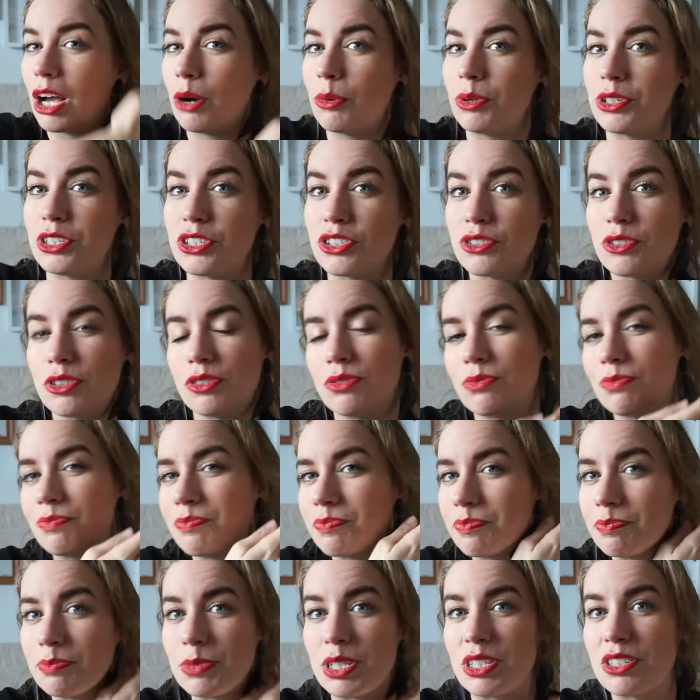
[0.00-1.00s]
I would just
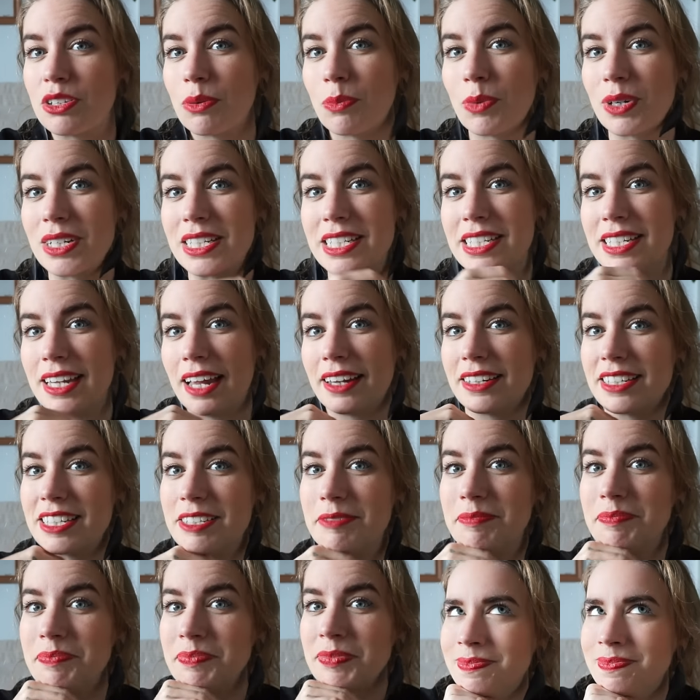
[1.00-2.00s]
be someone's
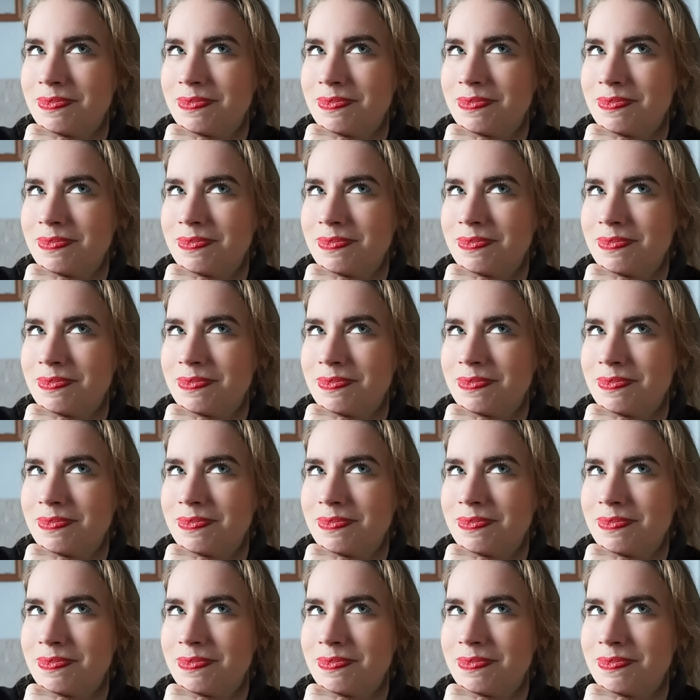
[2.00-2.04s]
daddy.